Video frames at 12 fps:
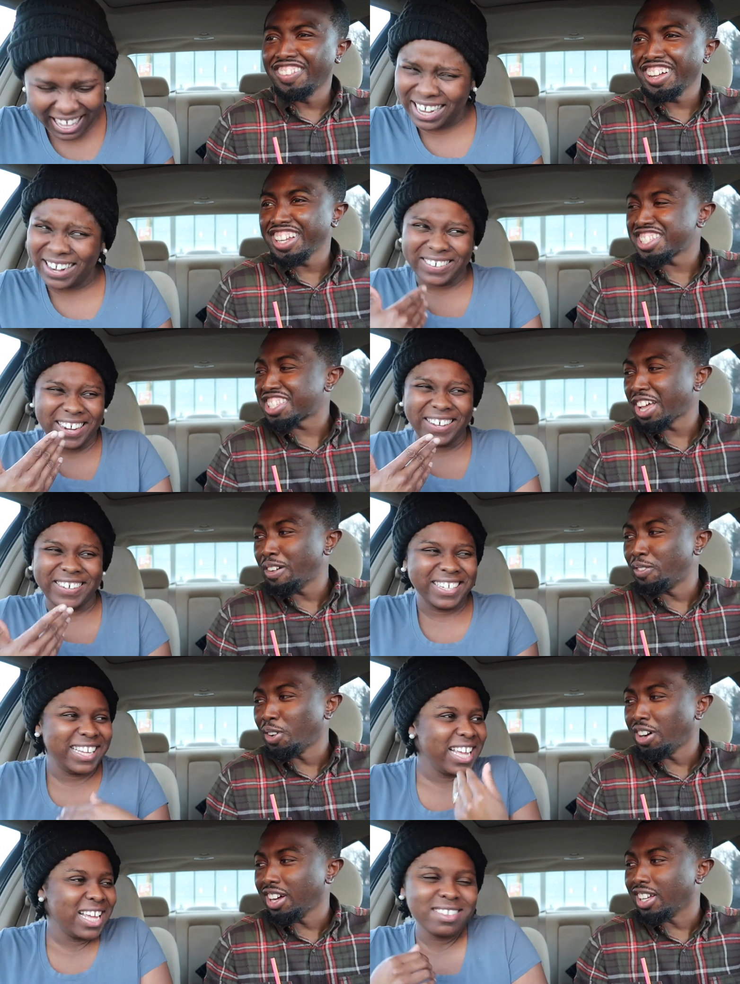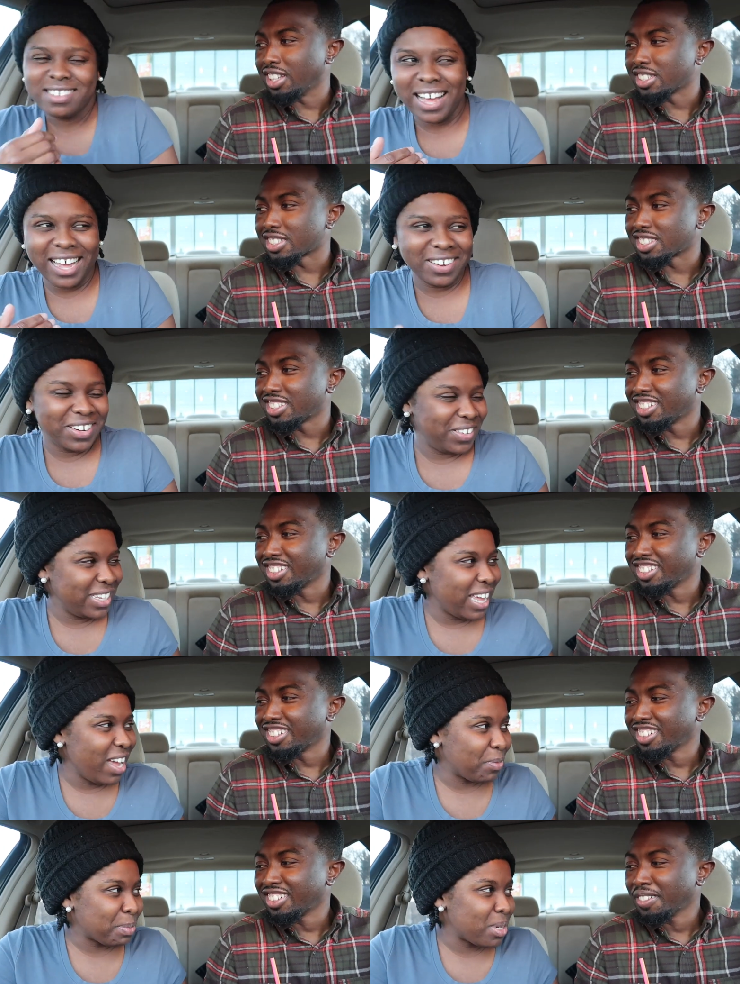Speaker 1: What is that voice? I don't know. It
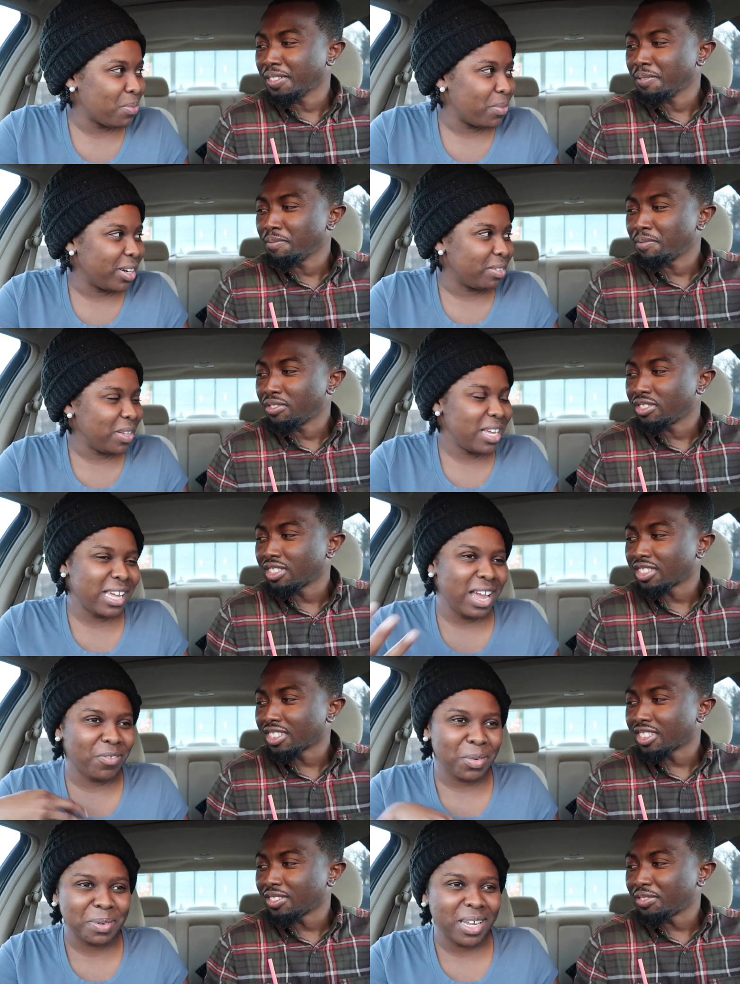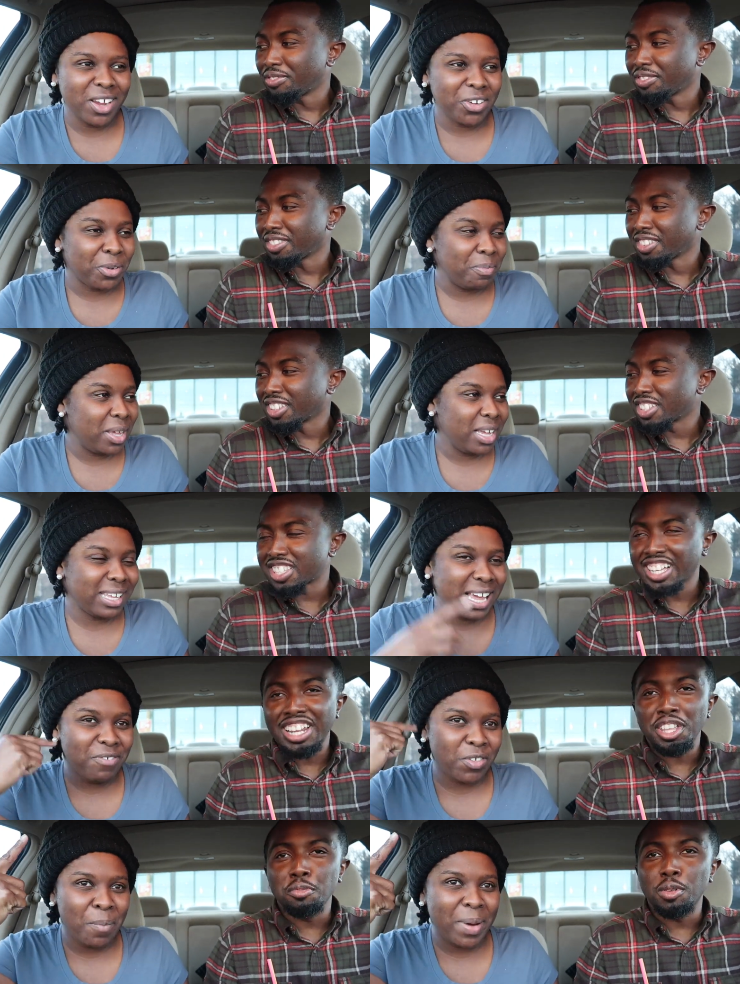came from somewhere. It came from the inner me. It, it
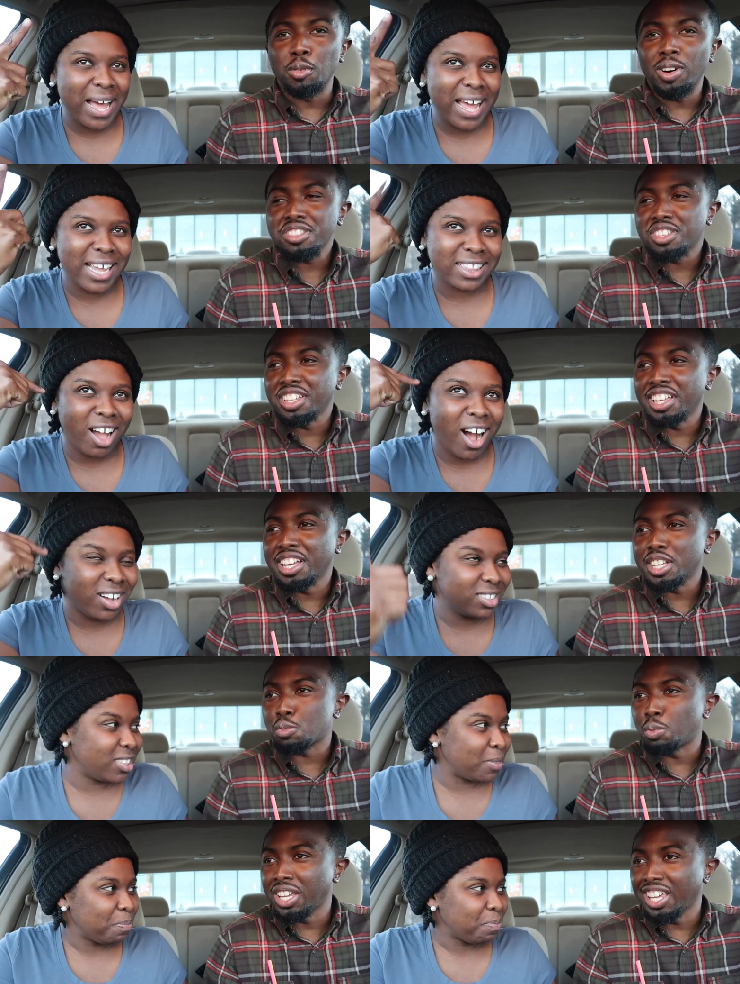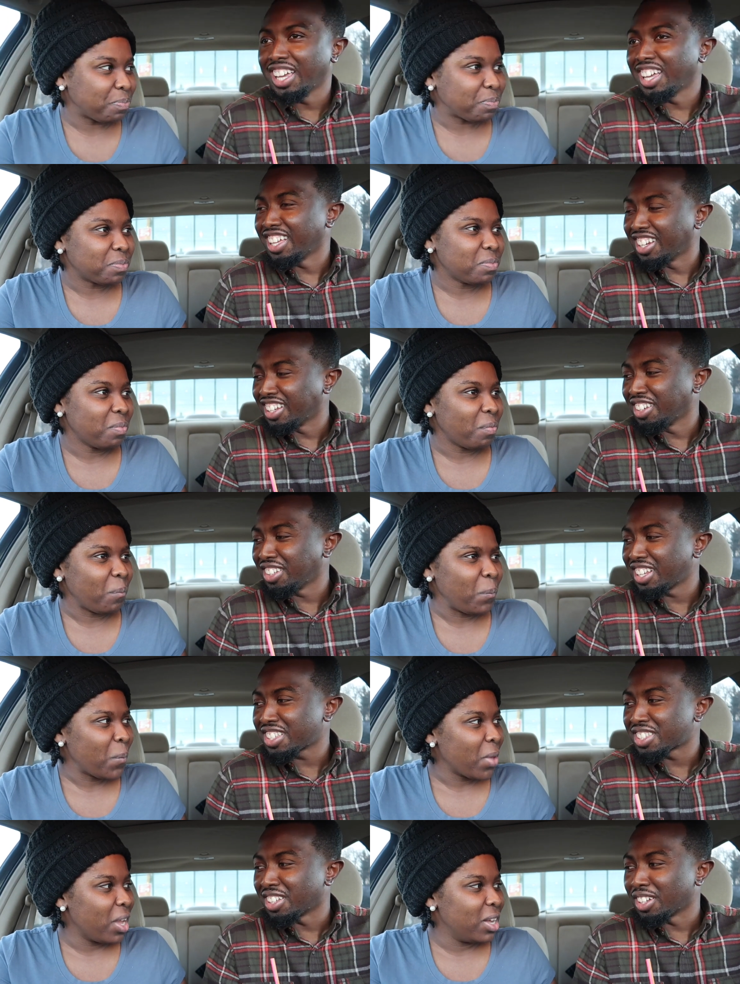sounds like you've been watching thoughts.
Speaker 2: ESPN, and
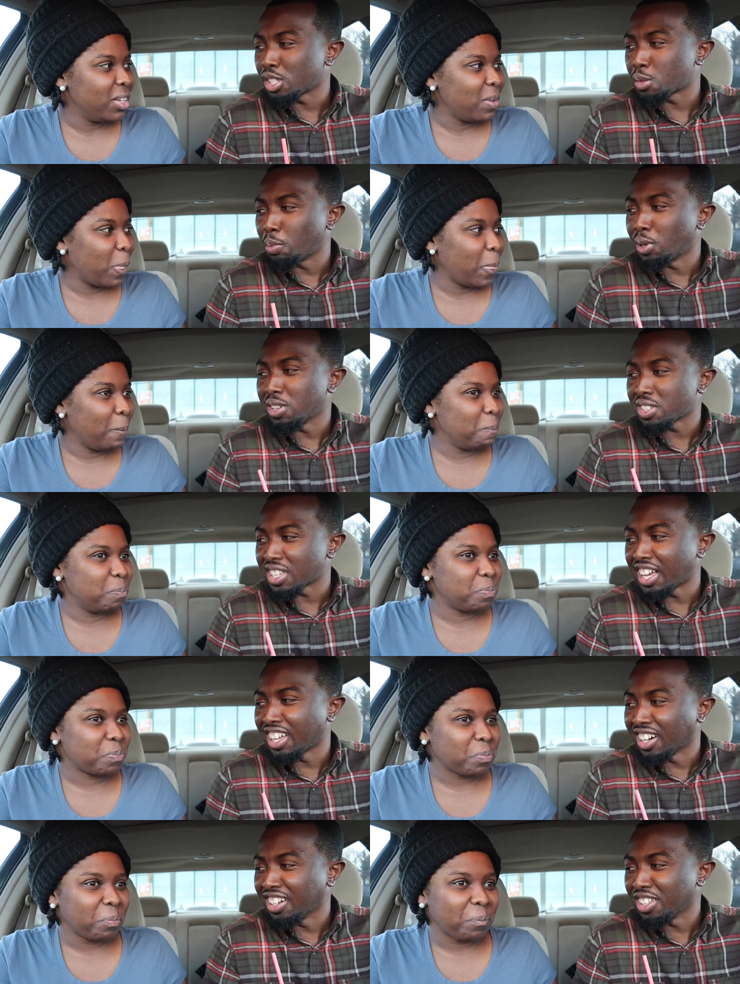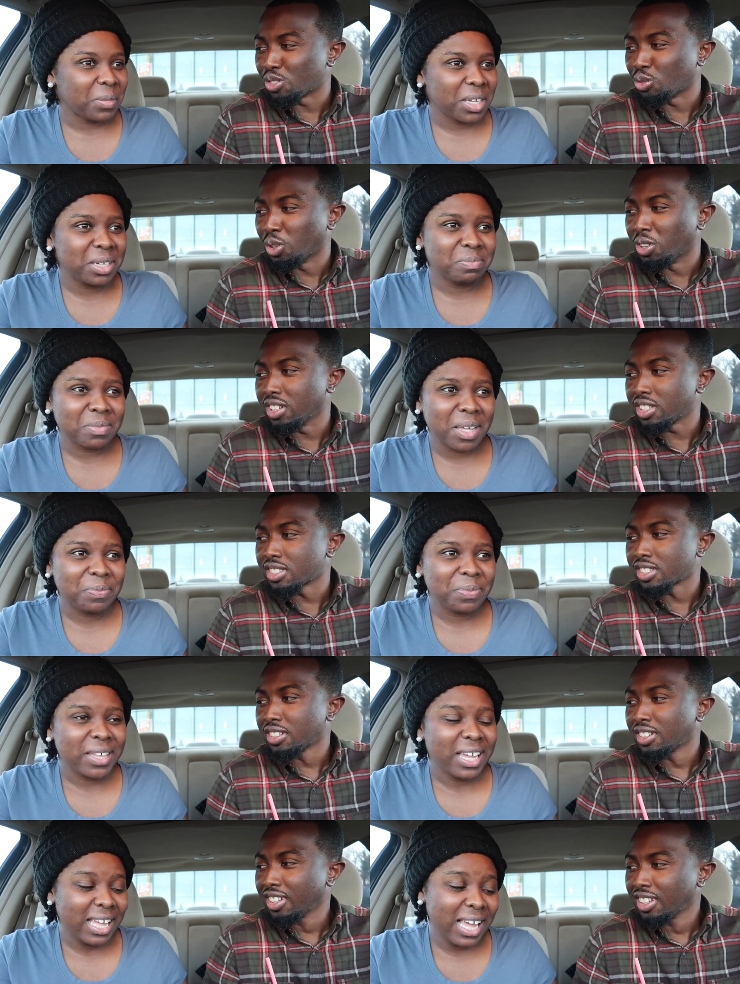that's a sports analyst
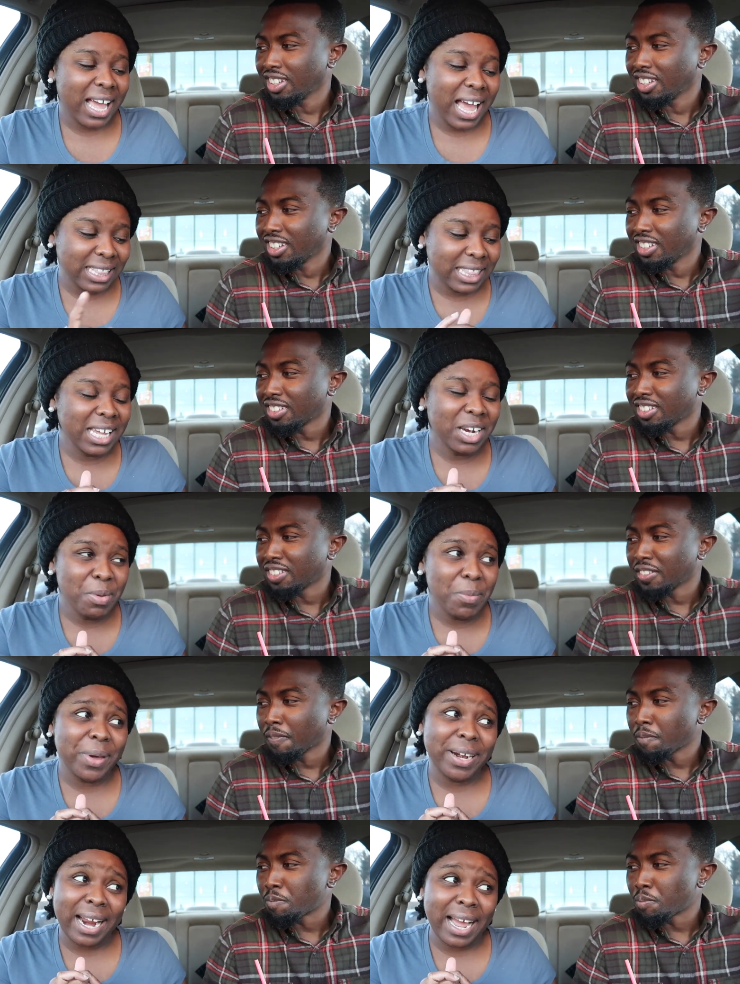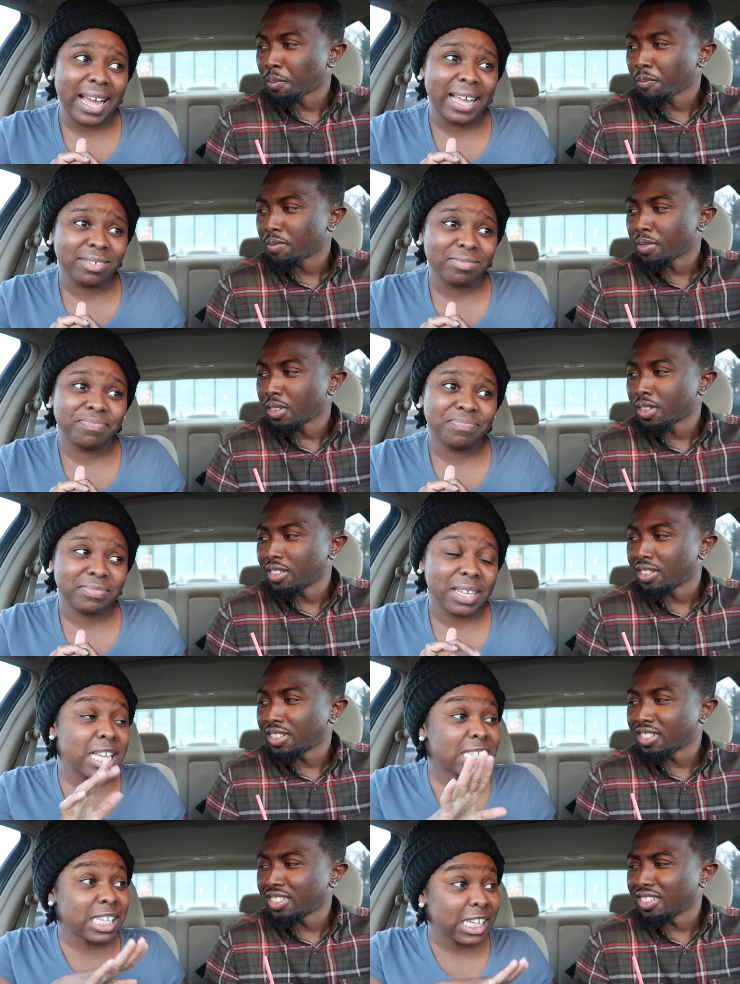voice.
Speaker 1: I think it'd be better hot.
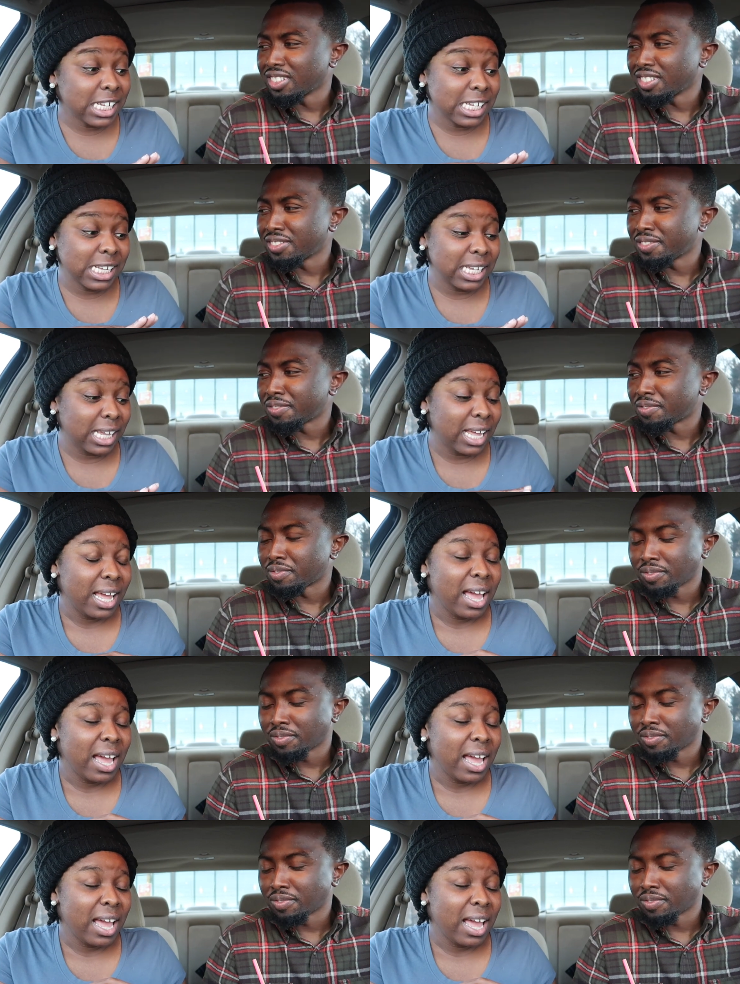It's good,